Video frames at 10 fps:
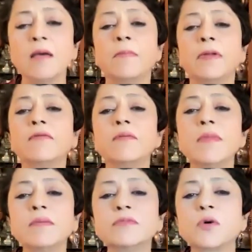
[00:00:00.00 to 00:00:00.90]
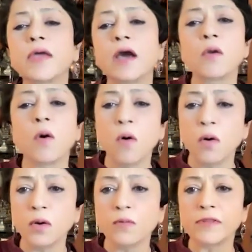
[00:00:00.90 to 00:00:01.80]
but there were memes going out
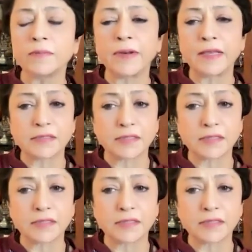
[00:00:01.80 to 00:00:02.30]
all over the place